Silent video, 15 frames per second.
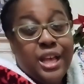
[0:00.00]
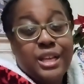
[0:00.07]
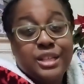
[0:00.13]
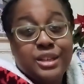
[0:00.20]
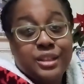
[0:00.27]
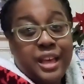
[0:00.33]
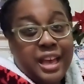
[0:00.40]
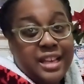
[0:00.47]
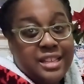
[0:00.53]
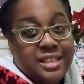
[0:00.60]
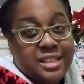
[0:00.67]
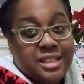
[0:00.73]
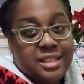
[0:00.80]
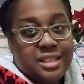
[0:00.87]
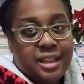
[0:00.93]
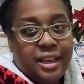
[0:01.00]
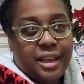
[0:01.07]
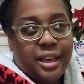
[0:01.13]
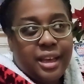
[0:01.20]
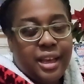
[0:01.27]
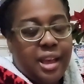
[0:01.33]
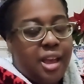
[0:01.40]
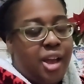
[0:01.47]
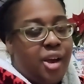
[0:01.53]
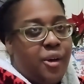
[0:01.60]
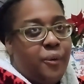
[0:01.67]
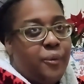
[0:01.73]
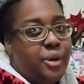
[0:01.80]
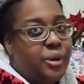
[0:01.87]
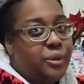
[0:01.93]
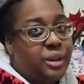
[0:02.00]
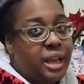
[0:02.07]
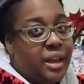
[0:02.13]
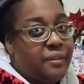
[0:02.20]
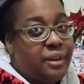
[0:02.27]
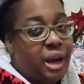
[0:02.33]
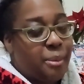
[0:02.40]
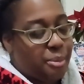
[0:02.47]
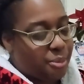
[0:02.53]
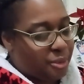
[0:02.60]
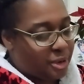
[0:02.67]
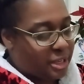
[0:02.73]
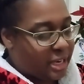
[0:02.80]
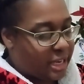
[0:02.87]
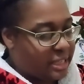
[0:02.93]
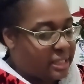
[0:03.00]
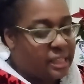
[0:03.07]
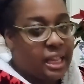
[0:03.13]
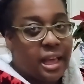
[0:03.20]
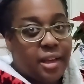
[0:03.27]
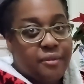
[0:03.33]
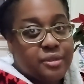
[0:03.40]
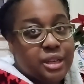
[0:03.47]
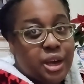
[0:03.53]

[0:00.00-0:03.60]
So that is today. We only have a couple more days left.